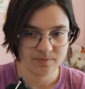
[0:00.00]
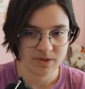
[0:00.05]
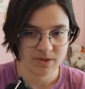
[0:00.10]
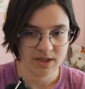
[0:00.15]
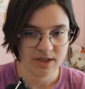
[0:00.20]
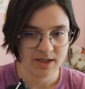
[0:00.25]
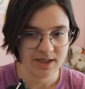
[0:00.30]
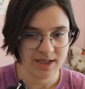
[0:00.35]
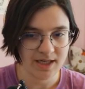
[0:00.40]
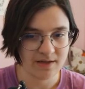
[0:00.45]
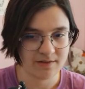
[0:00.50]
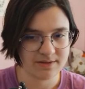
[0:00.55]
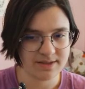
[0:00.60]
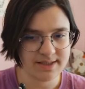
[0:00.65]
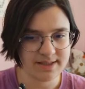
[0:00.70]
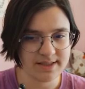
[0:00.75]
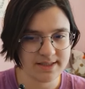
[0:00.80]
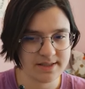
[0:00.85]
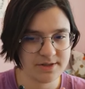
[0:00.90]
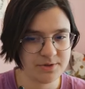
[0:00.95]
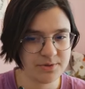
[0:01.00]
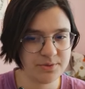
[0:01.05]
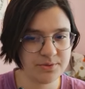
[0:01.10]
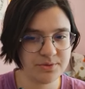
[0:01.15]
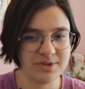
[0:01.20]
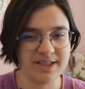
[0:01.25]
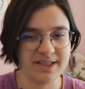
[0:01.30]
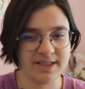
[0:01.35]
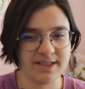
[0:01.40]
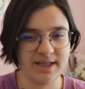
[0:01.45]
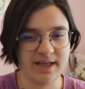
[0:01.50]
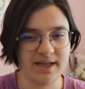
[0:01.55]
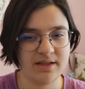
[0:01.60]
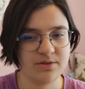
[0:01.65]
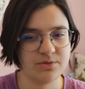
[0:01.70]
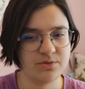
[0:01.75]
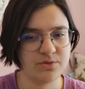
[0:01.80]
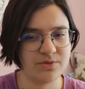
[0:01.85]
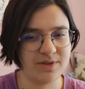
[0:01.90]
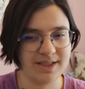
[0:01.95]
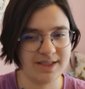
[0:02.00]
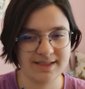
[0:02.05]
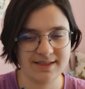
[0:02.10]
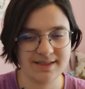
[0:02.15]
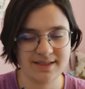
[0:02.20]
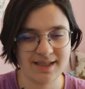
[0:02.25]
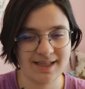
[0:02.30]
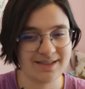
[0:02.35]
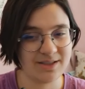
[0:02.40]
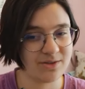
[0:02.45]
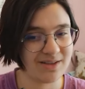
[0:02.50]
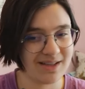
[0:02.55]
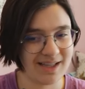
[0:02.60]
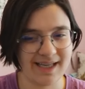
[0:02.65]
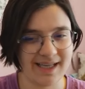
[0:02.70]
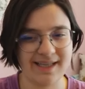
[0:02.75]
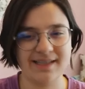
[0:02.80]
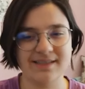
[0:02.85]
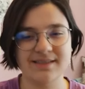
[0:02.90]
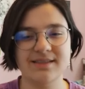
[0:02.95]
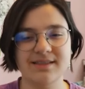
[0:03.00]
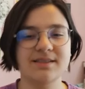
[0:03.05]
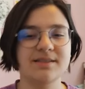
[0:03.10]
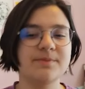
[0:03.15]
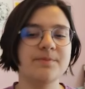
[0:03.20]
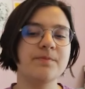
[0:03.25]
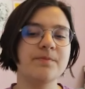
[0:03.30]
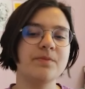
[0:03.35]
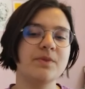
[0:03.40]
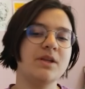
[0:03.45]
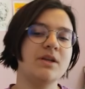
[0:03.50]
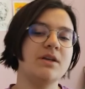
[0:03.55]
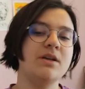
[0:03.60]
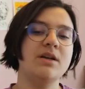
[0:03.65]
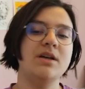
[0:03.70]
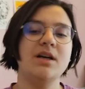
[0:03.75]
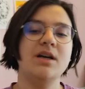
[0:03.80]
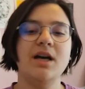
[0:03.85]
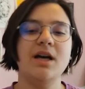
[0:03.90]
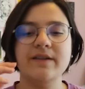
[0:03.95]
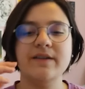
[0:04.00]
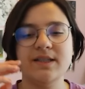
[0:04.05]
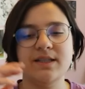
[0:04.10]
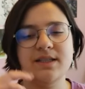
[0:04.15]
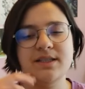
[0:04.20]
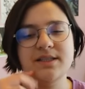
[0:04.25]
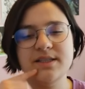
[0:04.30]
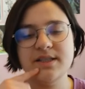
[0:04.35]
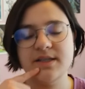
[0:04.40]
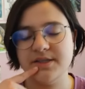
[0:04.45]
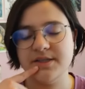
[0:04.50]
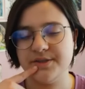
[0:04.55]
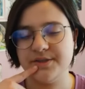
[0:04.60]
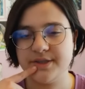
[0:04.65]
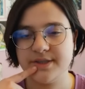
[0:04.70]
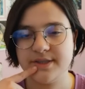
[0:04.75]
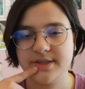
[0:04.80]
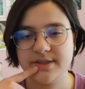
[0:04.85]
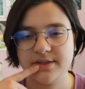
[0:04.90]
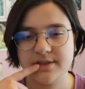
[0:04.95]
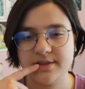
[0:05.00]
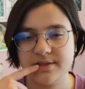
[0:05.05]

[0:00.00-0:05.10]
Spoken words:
Now, this is too needy, I don't want it, I don't like it. How can I change this?